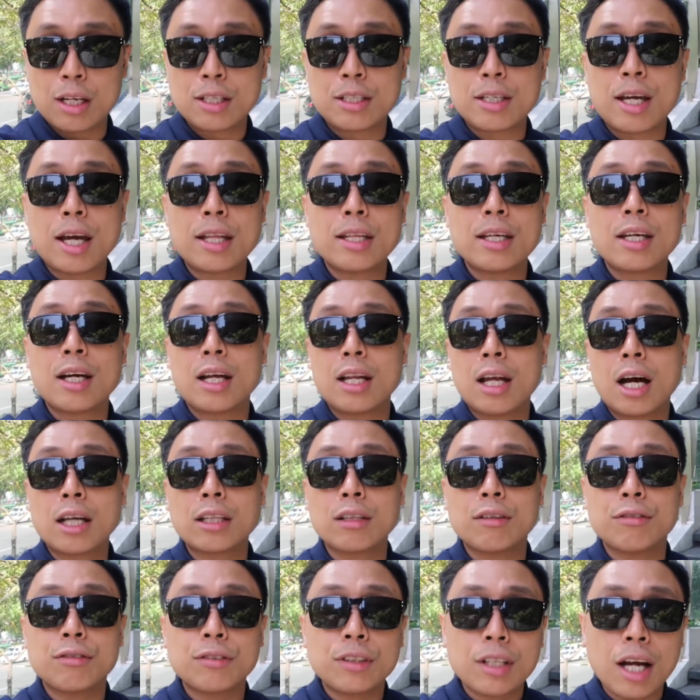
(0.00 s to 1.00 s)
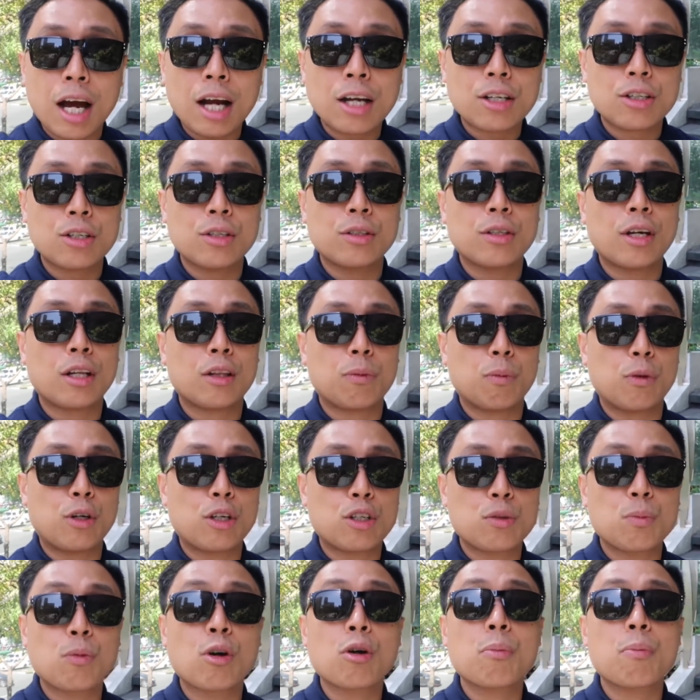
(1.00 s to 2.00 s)
it's getting a lot of traction, that
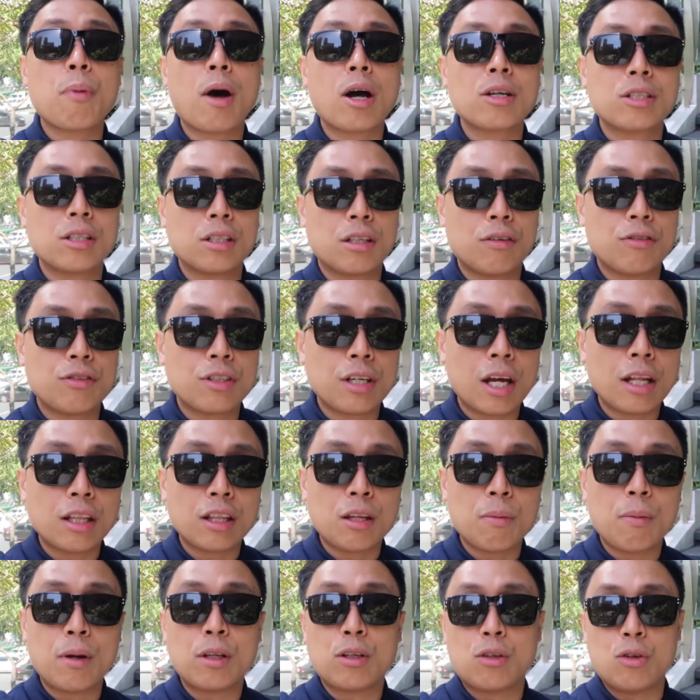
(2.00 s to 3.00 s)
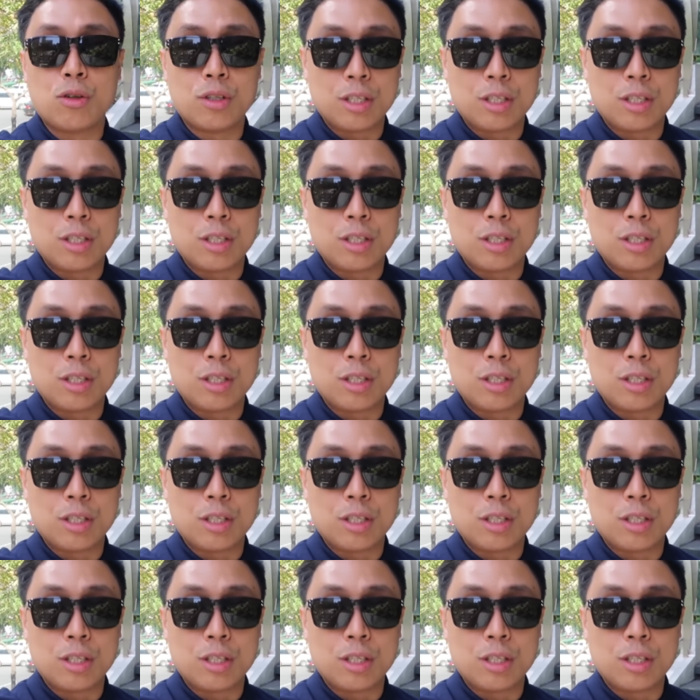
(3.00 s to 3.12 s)
there's more positive sentiment.